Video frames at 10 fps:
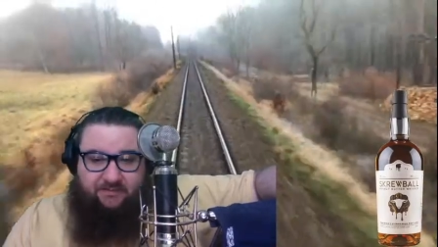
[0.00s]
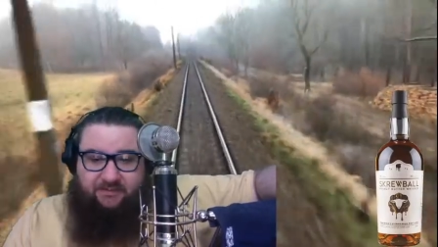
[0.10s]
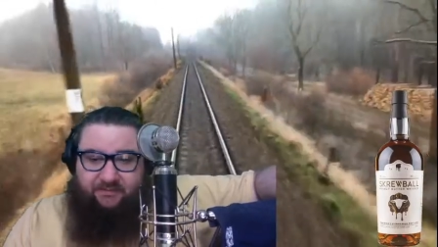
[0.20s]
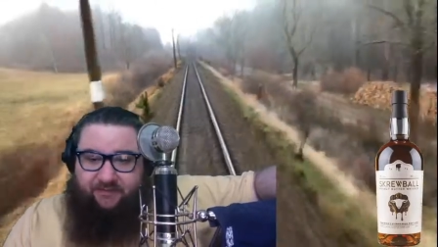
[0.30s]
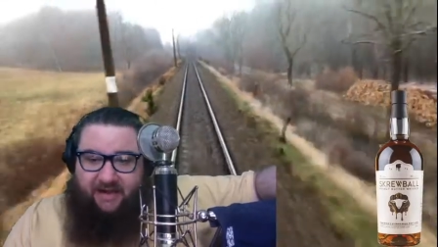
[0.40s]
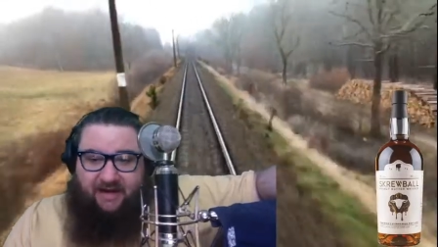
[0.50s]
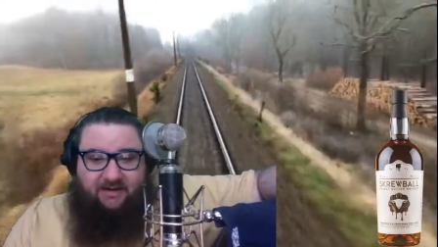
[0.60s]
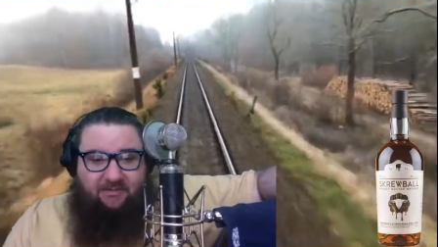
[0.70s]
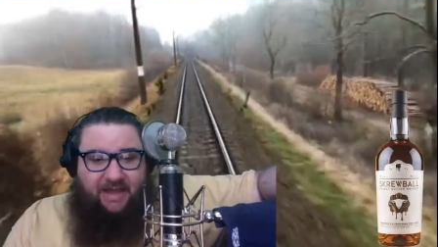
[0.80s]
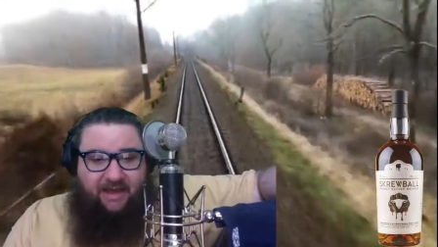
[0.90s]
The fact of
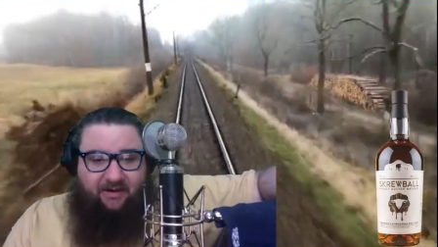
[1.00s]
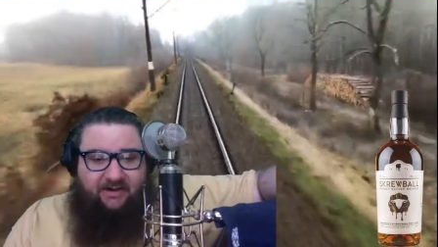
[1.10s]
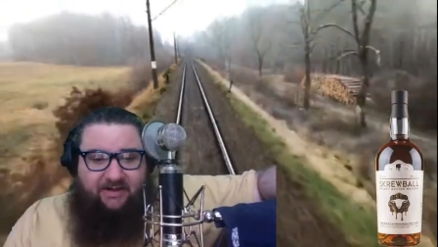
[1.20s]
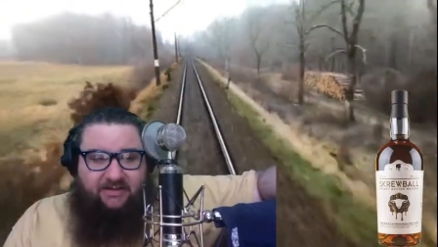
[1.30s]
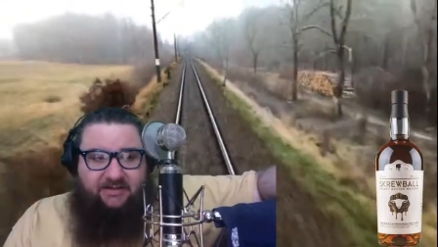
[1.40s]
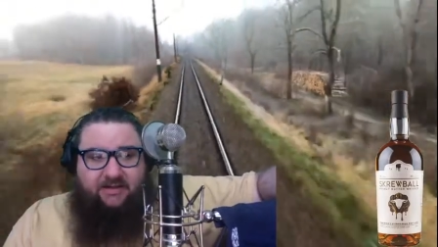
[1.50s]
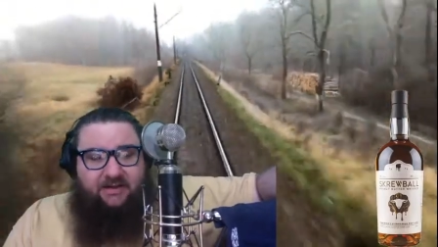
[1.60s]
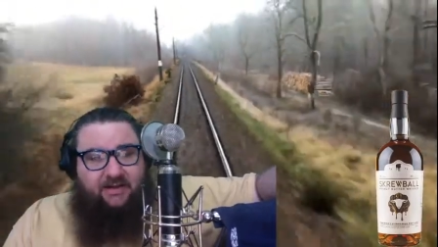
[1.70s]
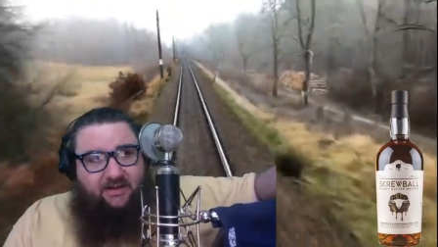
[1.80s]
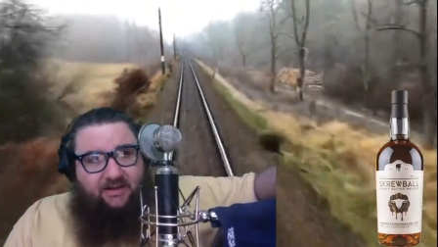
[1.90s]
the matter is
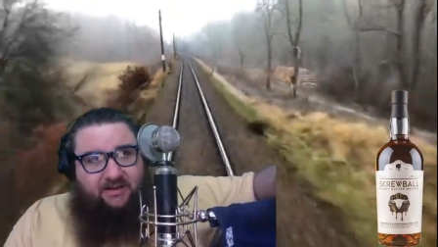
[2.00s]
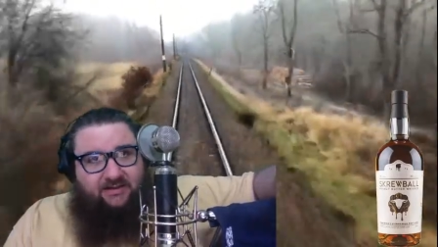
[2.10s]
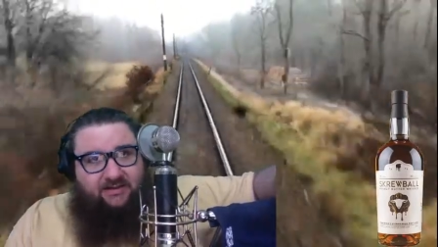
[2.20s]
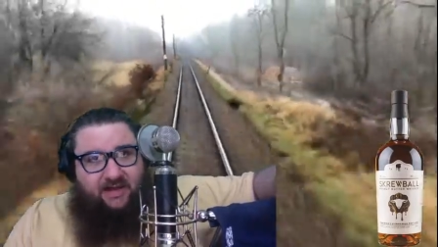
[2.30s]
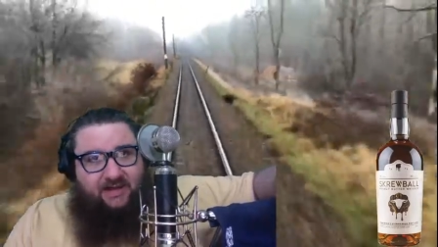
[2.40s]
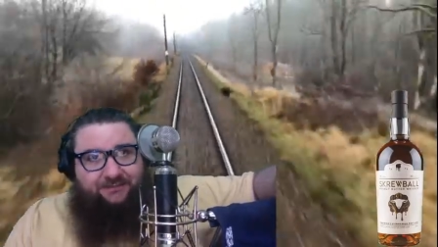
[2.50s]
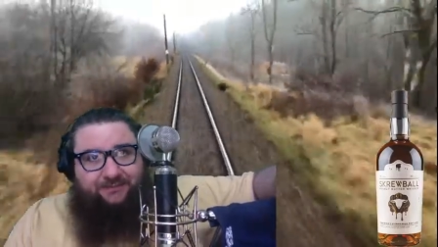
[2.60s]
that